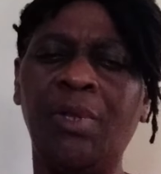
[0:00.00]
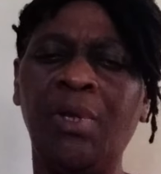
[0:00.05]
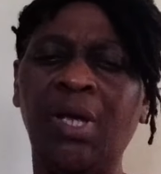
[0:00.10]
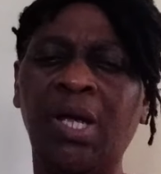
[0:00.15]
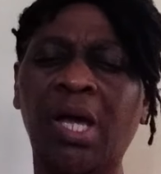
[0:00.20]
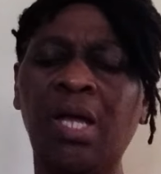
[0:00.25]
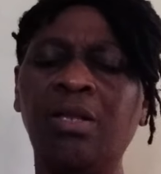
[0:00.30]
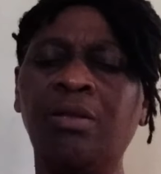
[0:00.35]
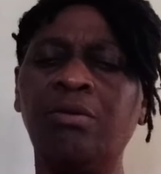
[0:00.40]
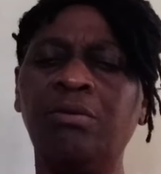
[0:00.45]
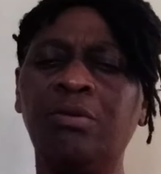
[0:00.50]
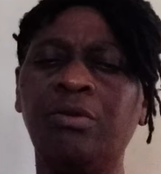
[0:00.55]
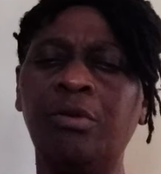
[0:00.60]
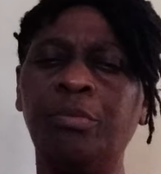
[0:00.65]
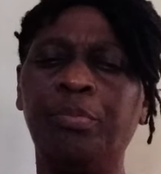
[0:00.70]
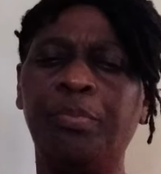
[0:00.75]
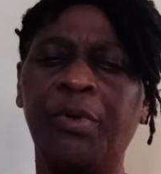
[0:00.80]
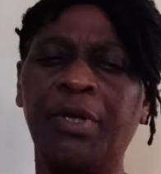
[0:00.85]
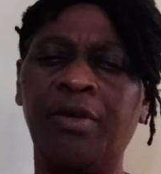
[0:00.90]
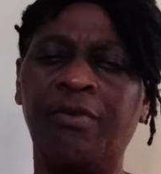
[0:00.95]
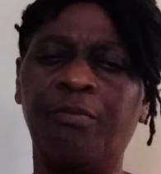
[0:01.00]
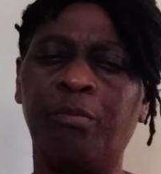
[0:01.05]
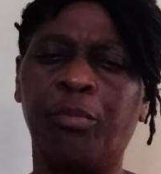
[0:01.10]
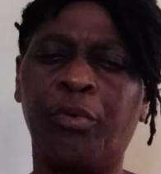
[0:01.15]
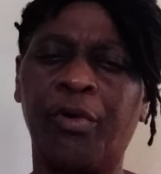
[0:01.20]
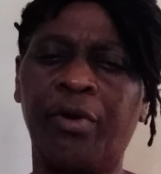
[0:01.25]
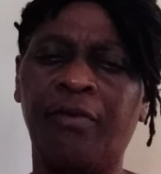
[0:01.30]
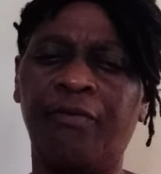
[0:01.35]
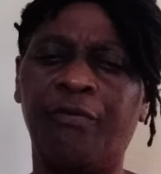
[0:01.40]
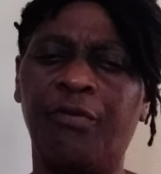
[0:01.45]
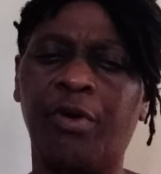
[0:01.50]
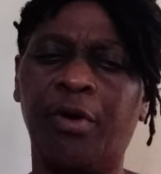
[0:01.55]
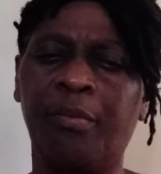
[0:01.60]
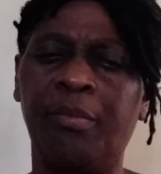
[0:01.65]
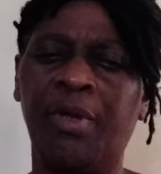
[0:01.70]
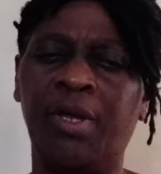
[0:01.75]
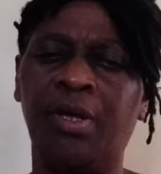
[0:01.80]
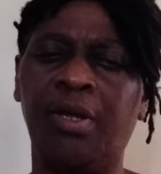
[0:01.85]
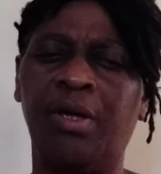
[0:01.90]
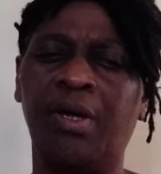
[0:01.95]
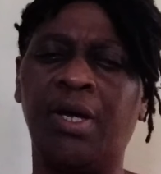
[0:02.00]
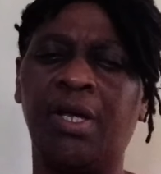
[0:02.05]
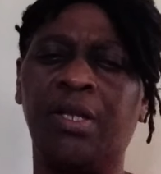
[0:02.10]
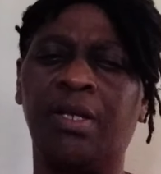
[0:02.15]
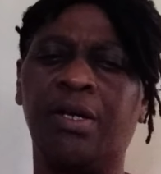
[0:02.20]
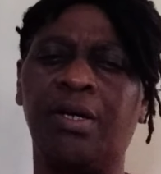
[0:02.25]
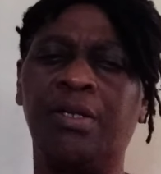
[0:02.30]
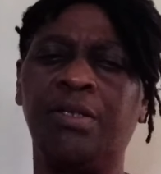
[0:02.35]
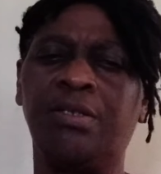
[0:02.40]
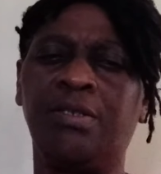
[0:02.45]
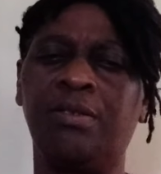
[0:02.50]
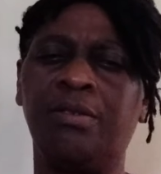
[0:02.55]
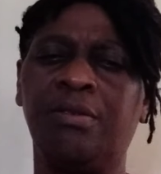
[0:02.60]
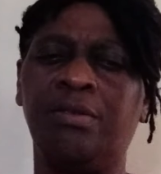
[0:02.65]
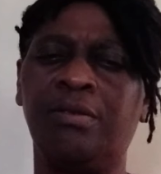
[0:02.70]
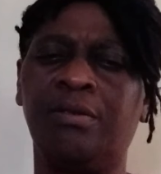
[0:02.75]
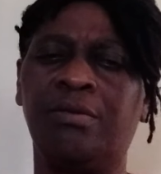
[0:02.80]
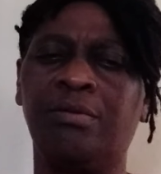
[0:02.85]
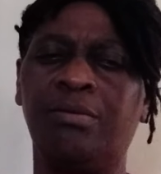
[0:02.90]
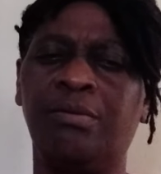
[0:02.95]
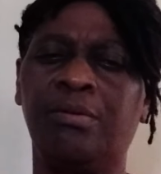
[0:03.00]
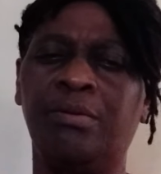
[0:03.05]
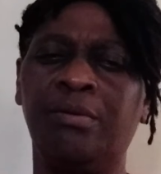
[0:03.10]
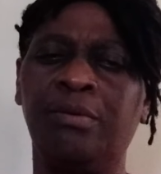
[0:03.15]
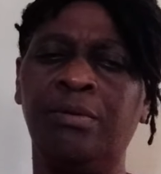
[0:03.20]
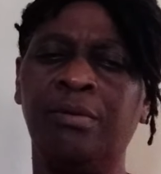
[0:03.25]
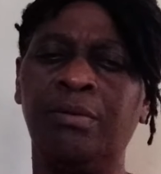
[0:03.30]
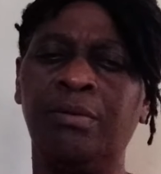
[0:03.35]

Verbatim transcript: continue to pay, pray for me and continue to